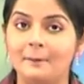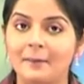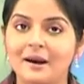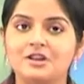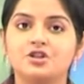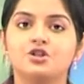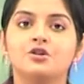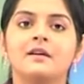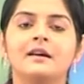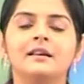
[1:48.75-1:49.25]

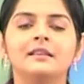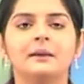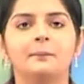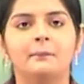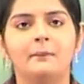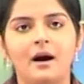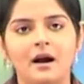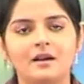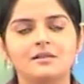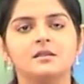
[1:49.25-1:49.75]
measuring the
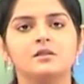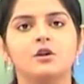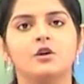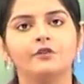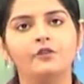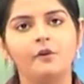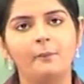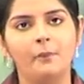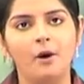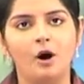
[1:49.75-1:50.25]
mass
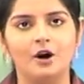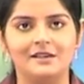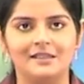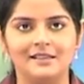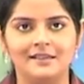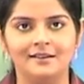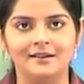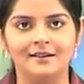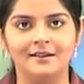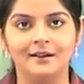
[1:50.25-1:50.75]
of a
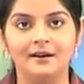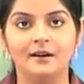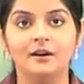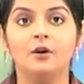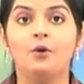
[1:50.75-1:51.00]
body?